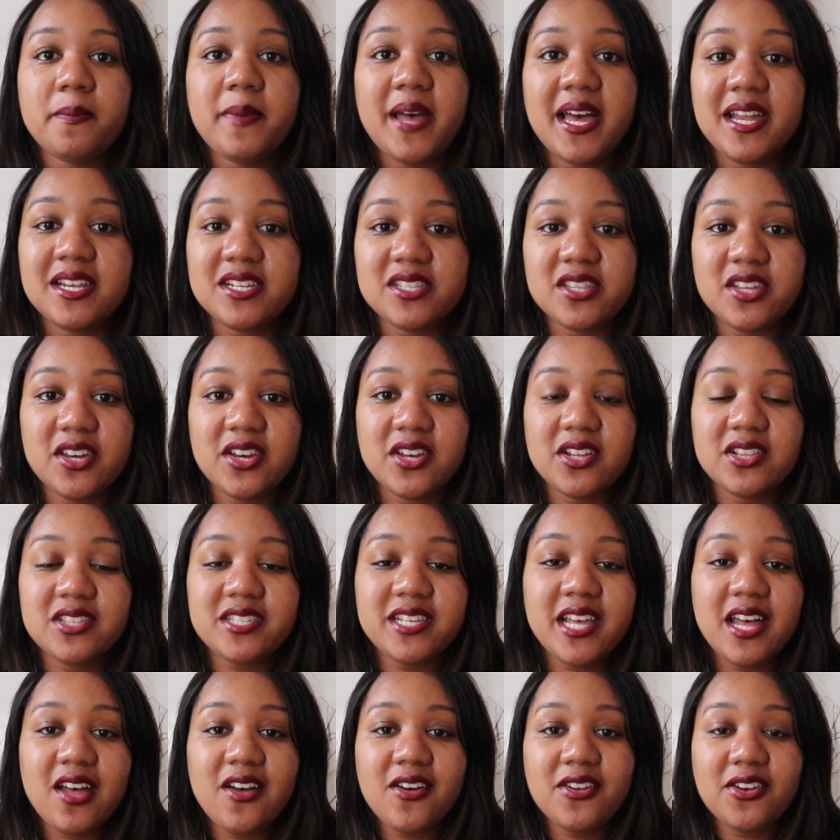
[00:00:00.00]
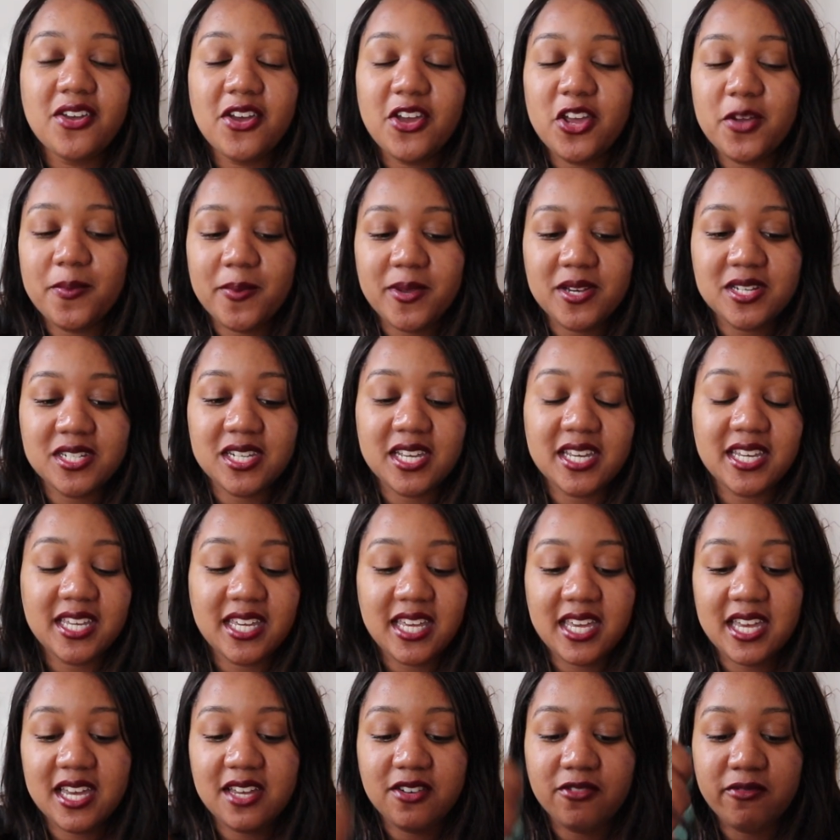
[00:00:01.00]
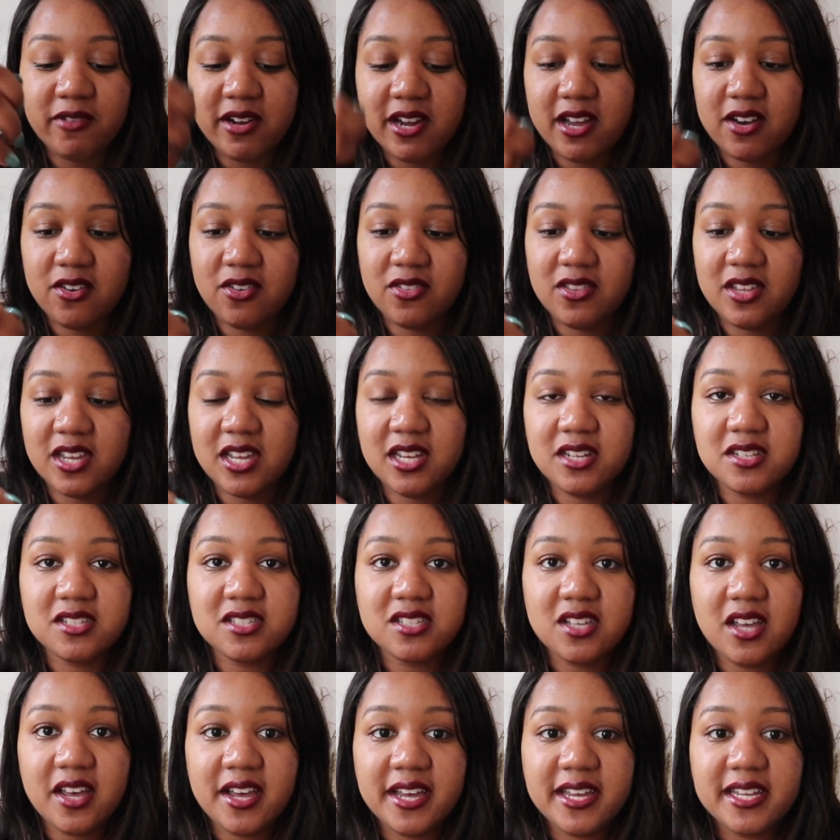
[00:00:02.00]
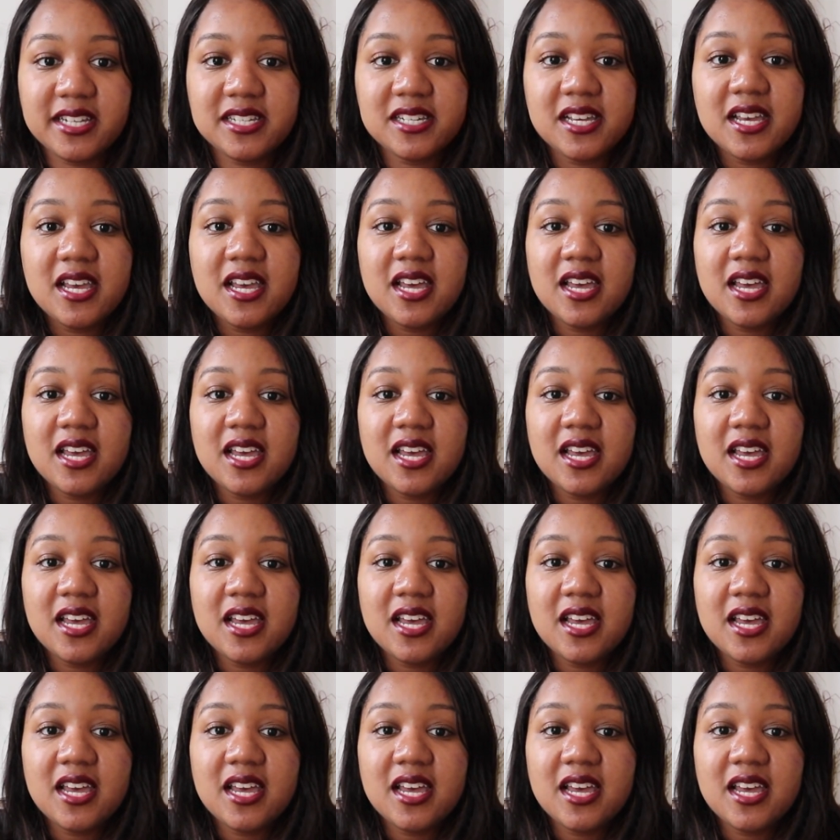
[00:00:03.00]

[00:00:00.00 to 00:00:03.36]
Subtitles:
back to the hotel and opened it, he had written on the inside